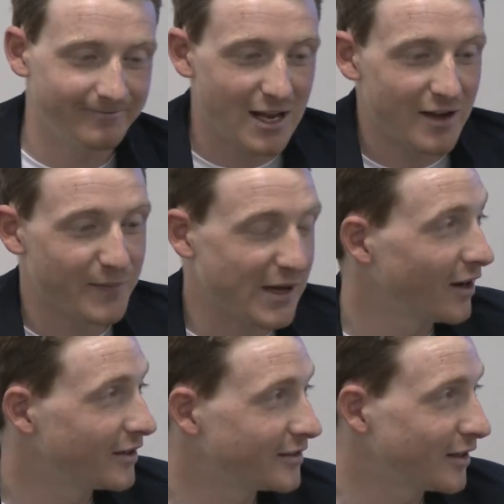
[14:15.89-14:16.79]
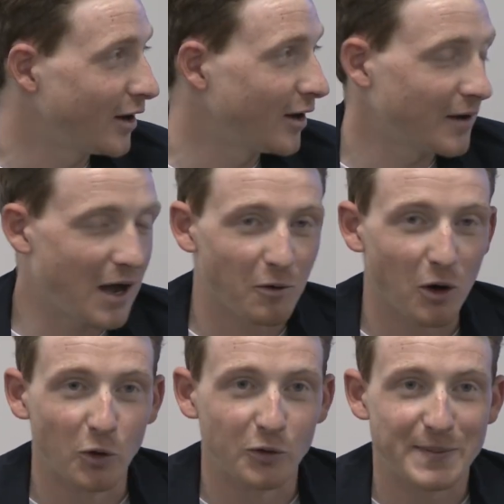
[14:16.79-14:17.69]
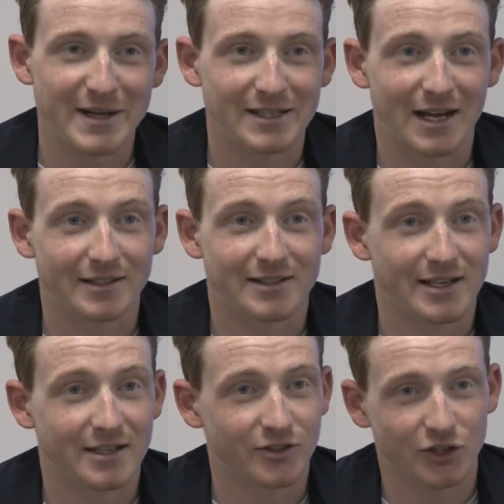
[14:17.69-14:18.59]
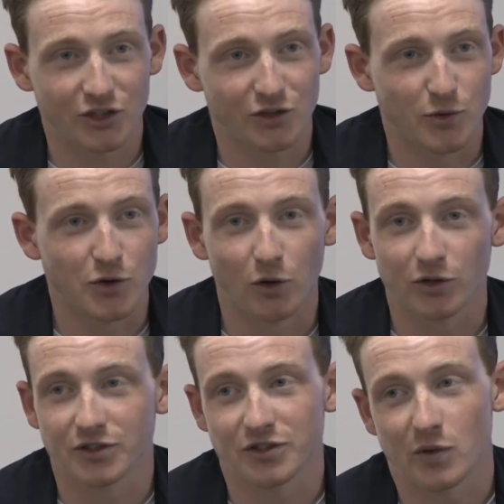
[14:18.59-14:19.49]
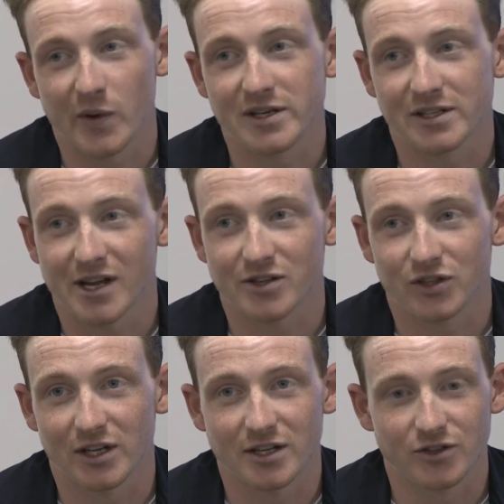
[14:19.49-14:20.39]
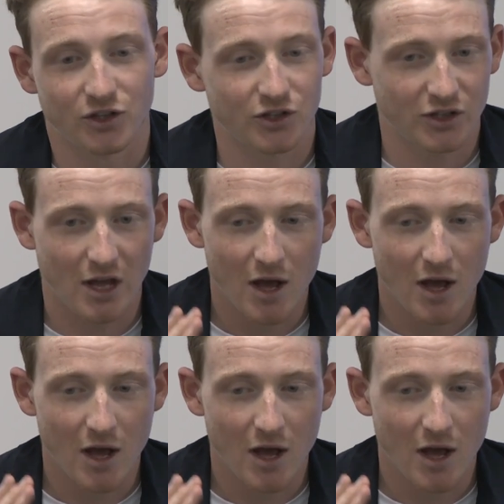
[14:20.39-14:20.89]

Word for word: left behind our, our old mentality and just threw caution to the wind, essentially, and just